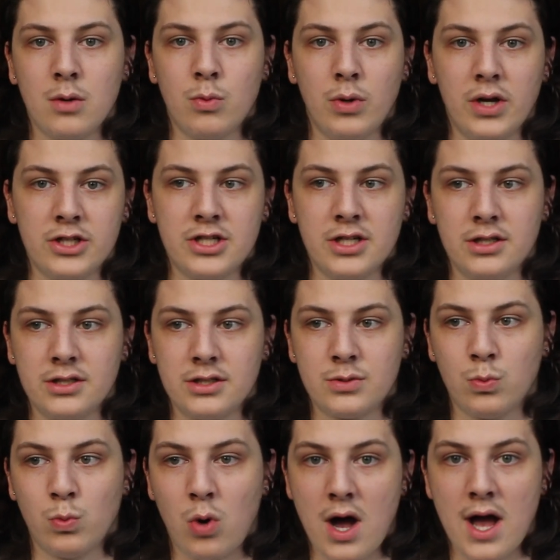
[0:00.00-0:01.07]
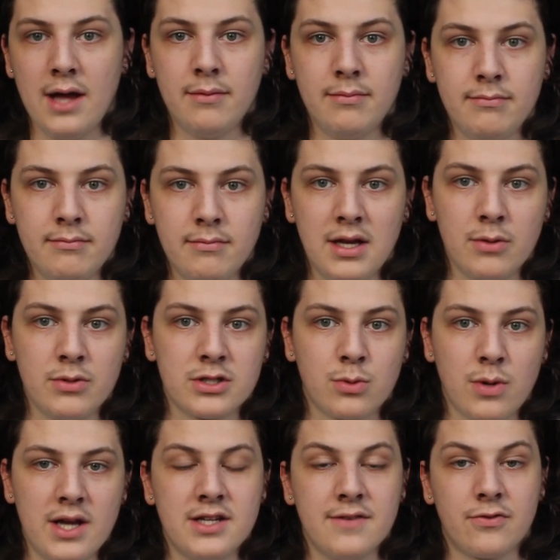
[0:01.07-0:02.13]
which is why it was
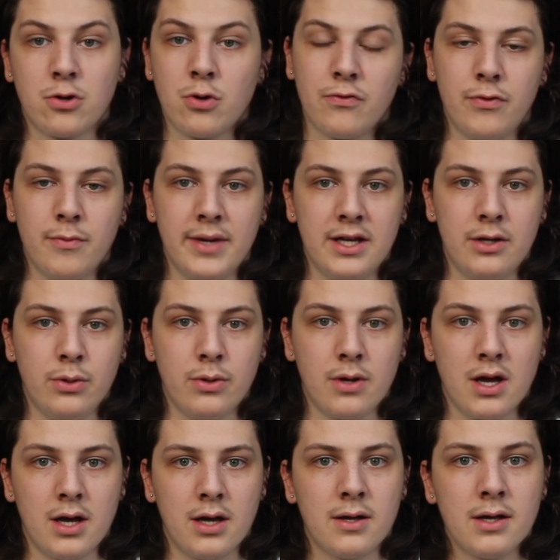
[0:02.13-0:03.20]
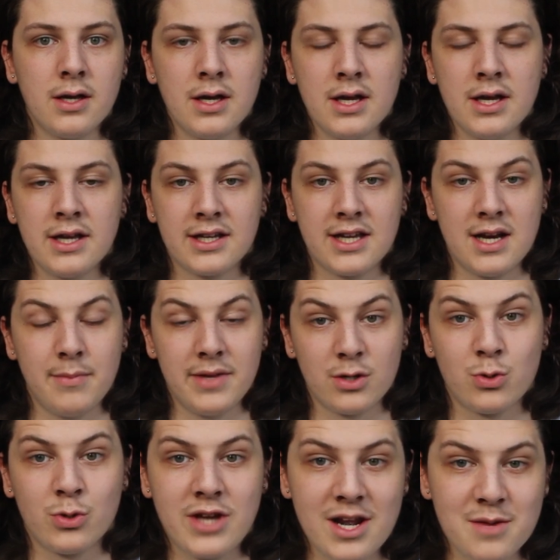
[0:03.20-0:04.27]
quite difficult for me to get a
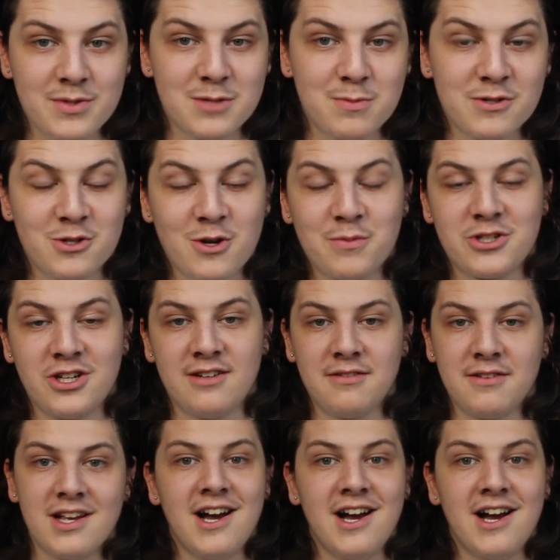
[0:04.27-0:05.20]
medical cannabis prescription.